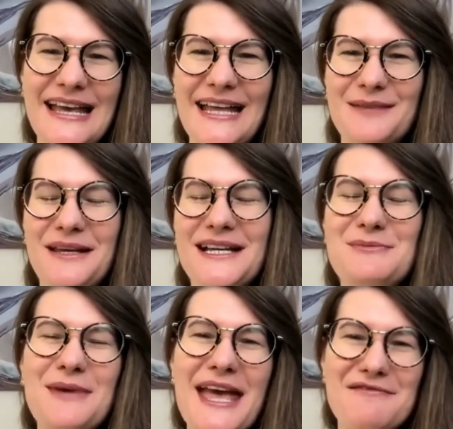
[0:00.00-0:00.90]
and because
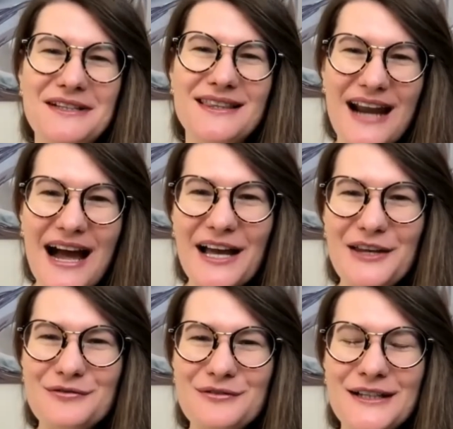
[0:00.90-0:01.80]
we have a
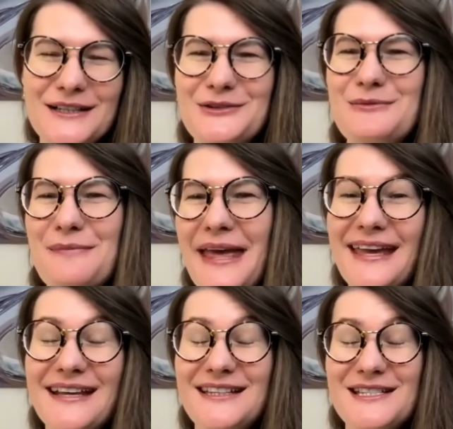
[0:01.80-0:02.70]
drive to
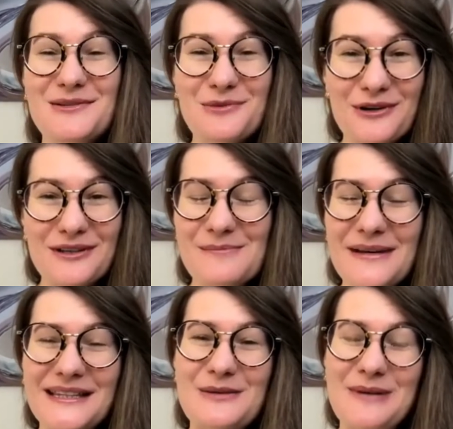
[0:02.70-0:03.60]
make this world a
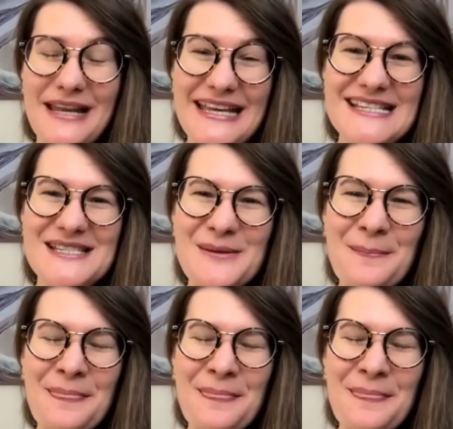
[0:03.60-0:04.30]
better place.